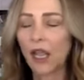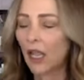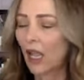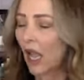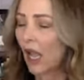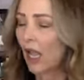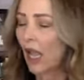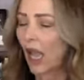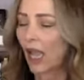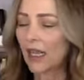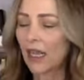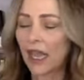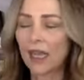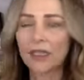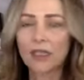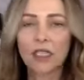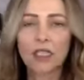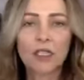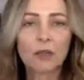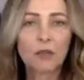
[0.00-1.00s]
I
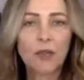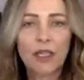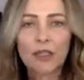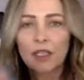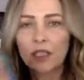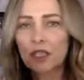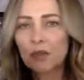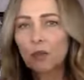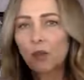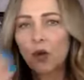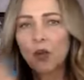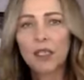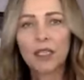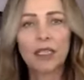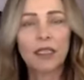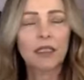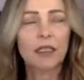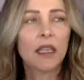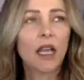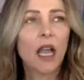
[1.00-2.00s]
just read this
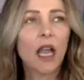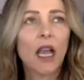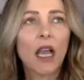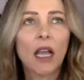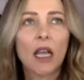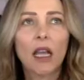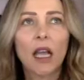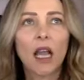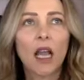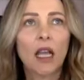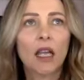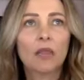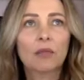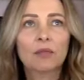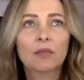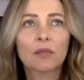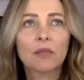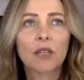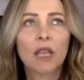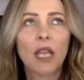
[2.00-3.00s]
morning,
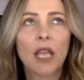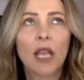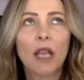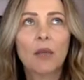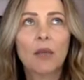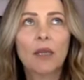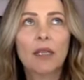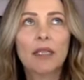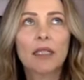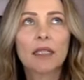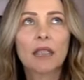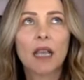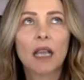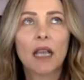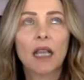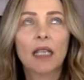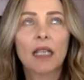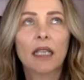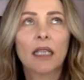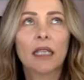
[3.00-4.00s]
I was
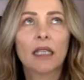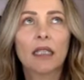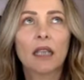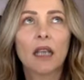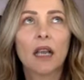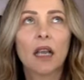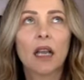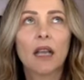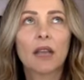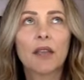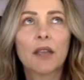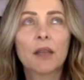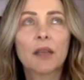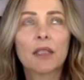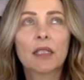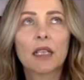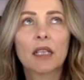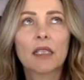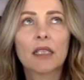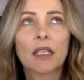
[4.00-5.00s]
in, I think it was
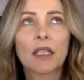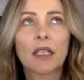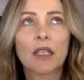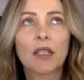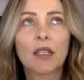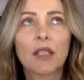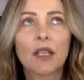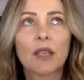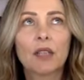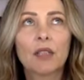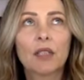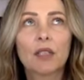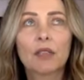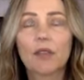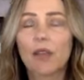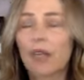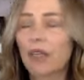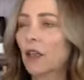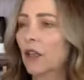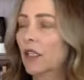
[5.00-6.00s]
Ontario
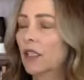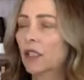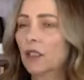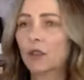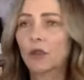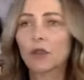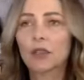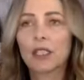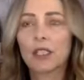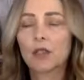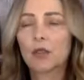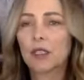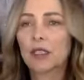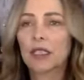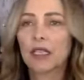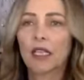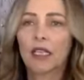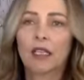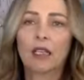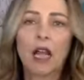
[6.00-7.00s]
Unified, or a school district
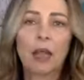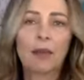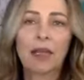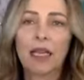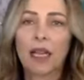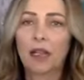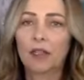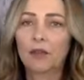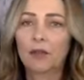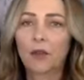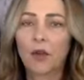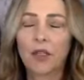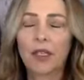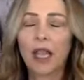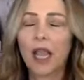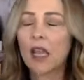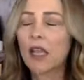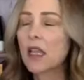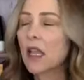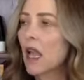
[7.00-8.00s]
here, I'm in California,